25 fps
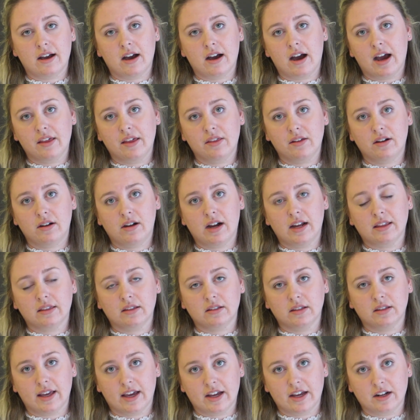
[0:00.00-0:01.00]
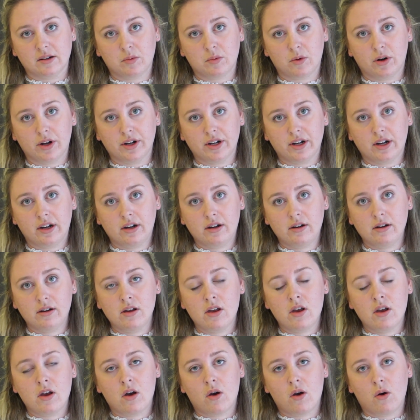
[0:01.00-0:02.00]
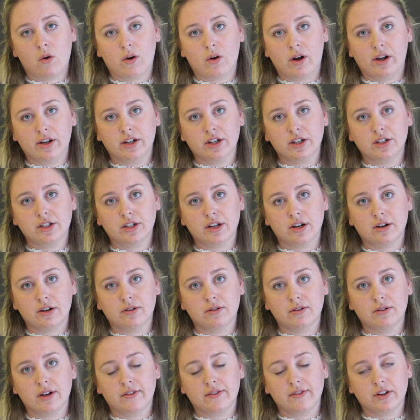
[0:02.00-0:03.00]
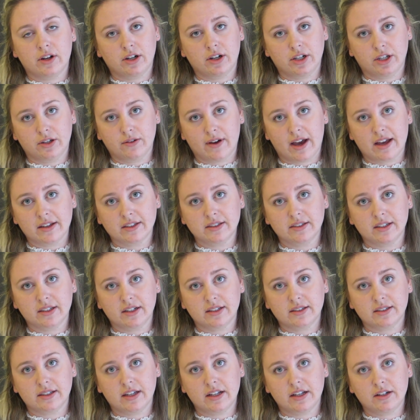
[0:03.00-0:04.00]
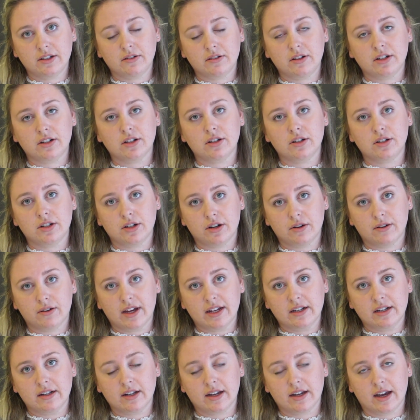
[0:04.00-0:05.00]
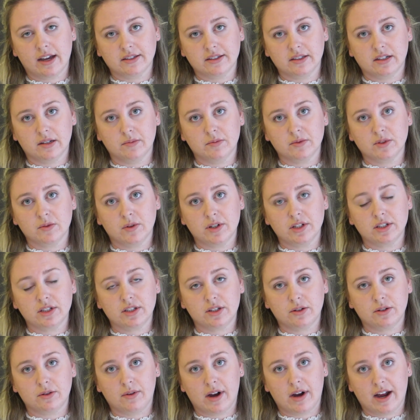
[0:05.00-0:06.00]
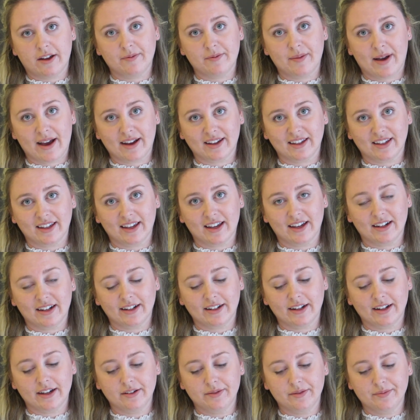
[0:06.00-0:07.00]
either at the land border, or to show, if you're a US citizen, you need to show it to customs once you arrive back in Canada.